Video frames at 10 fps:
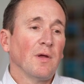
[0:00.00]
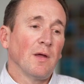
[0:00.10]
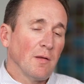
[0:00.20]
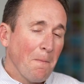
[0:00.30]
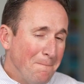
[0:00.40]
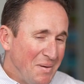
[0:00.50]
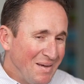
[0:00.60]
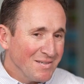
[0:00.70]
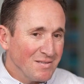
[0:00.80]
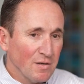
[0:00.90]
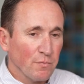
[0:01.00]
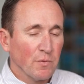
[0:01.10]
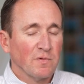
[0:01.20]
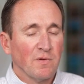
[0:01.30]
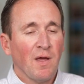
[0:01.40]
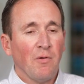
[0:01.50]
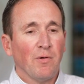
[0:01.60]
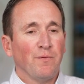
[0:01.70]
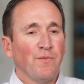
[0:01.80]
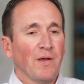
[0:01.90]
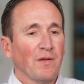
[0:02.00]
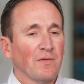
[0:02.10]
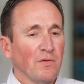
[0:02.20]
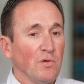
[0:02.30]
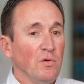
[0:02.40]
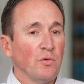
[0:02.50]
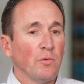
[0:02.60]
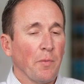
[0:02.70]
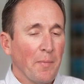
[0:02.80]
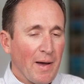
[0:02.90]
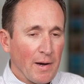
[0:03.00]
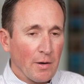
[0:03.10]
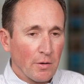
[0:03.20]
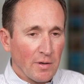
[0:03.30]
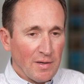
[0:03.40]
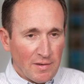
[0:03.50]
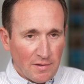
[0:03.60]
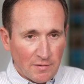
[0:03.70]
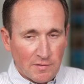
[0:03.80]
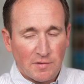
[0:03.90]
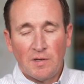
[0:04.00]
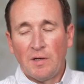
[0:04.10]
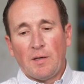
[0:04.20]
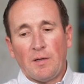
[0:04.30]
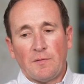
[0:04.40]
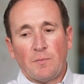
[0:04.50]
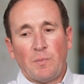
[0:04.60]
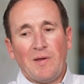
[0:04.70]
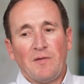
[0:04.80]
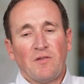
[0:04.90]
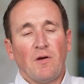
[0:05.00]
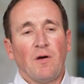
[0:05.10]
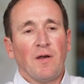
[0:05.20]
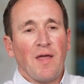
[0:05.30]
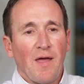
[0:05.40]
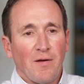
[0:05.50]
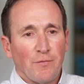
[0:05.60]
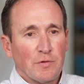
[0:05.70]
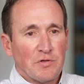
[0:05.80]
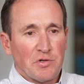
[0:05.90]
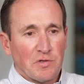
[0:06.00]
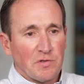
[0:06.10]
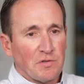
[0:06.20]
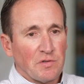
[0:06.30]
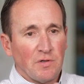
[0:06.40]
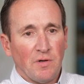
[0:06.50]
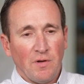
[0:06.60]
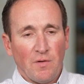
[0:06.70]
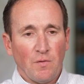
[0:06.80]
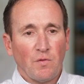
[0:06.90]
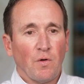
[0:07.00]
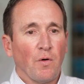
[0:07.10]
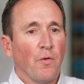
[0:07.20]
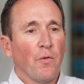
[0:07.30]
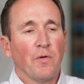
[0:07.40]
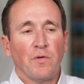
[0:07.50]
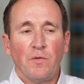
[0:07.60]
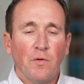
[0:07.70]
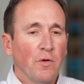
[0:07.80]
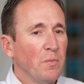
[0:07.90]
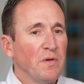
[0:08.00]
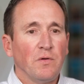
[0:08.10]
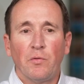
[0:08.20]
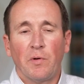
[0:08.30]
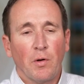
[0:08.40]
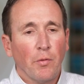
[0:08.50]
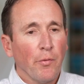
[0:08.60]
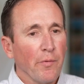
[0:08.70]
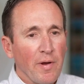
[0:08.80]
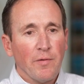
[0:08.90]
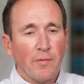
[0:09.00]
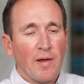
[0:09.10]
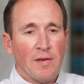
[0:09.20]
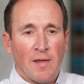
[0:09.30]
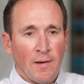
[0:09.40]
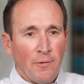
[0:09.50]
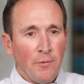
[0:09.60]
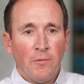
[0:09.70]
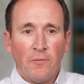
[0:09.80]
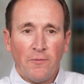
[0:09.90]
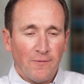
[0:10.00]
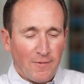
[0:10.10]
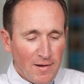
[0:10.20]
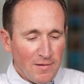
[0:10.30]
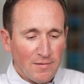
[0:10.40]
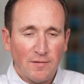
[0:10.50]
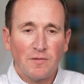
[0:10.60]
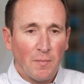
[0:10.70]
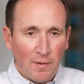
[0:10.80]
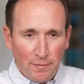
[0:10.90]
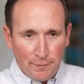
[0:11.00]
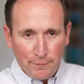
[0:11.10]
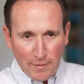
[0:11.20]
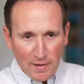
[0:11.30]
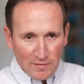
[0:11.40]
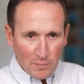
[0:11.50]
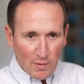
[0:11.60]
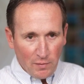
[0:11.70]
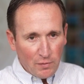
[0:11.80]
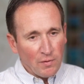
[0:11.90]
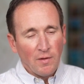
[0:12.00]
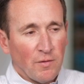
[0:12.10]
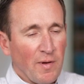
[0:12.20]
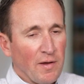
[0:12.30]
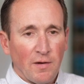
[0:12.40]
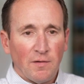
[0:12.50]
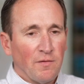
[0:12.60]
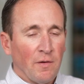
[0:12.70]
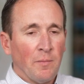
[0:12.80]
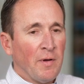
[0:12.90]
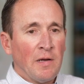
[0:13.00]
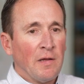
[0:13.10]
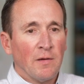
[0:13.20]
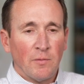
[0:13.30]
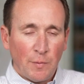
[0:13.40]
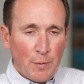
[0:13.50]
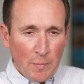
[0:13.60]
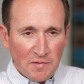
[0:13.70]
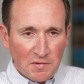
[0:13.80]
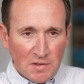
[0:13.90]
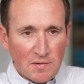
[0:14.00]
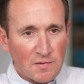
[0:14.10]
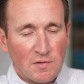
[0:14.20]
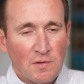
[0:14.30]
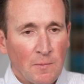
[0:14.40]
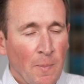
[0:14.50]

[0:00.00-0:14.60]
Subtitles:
And the biggest difference in how it affects you, the buyer, is it's based on averages. And so you could be doing great right now, right? This month, last month, you're making a ton of money with your business.